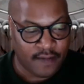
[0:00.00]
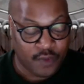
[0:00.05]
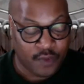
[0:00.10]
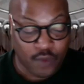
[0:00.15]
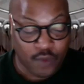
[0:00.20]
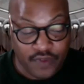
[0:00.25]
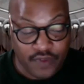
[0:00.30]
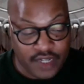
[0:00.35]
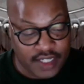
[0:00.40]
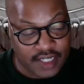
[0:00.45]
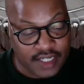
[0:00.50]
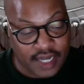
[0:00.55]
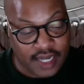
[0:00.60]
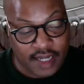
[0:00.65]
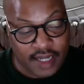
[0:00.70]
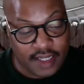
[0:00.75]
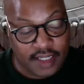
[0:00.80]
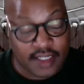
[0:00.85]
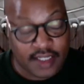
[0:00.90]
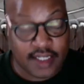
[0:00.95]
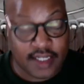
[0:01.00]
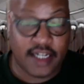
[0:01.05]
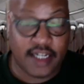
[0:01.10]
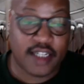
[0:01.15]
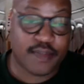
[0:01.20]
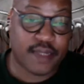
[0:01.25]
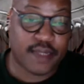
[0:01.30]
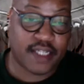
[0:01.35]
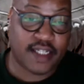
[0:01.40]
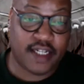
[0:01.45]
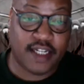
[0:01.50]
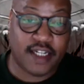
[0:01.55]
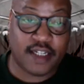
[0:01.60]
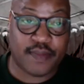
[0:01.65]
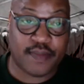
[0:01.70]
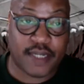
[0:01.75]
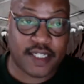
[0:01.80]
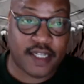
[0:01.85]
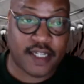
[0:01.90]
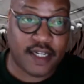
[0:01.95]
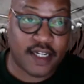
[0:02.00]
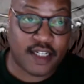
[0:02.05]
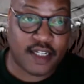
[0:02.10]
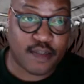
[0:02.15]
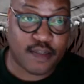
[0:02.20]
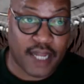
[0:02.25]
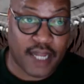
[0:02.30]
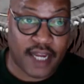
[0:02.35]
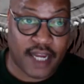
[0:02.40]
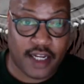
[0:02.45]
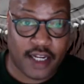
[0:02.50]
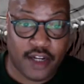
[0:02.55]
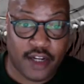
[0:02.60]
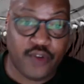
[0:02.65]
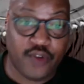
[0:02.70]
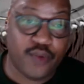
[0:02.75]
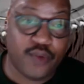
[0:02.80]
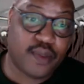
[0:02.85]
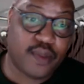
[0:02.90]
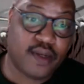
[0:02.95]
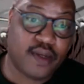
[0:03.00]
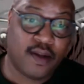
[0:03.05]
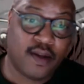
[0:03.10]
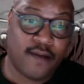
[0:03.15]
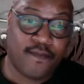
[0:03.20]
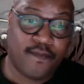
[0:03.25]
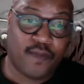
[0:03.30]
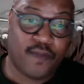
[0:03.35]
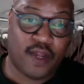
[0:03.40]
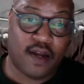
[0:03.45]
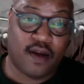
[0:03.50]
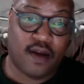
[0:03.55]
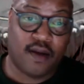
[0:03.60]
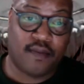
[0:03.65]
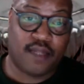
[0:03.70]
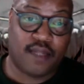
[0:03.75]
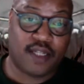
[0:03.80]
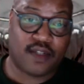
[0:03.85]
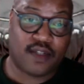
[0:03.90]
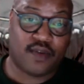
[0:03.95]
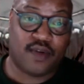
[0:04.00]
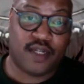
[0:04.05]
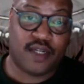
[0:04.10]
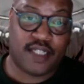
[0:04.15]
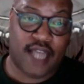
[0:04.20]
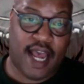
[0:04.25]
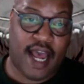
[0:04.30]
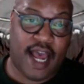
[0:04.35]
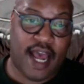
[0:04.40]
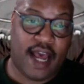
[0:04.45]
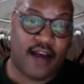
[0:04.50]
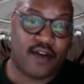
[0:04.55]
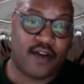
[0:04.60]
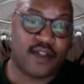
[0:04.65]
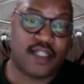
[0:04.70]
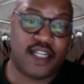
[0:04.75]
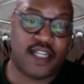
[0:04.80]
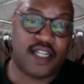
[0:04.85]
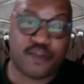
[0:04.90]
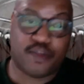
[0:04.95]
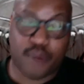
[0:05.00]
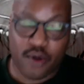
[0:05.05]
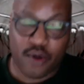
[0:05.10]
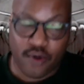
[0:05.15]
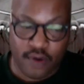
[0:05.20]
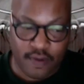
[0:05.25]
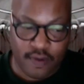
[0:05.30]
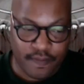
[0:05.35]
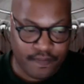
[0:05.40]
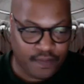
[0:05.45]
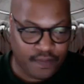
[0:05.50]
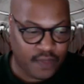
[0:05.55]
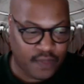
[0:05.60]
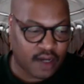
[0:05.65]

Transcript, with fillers: we've designed this 10 inch by 10 inch by 10 inch Black cube um, that's going to house each poem.